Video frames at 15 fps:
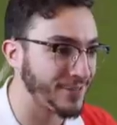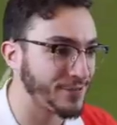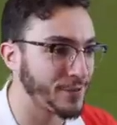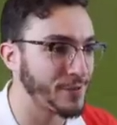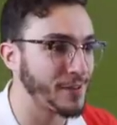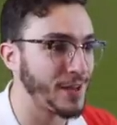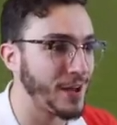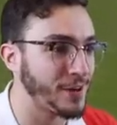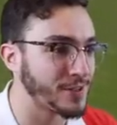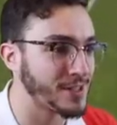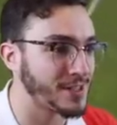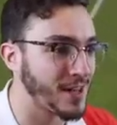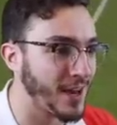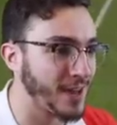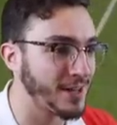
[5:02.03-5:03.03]
it from the
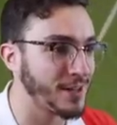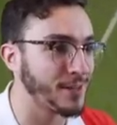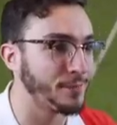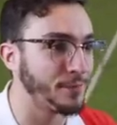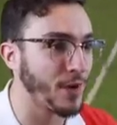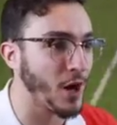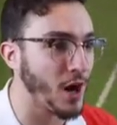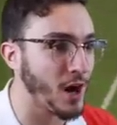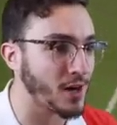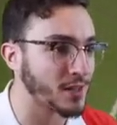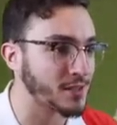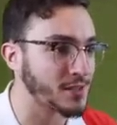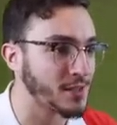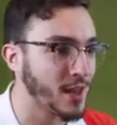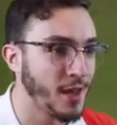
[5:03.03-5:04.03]
outside of the
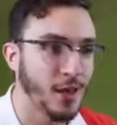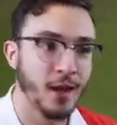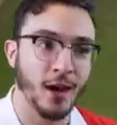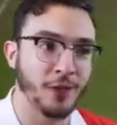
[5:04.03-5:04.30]
box.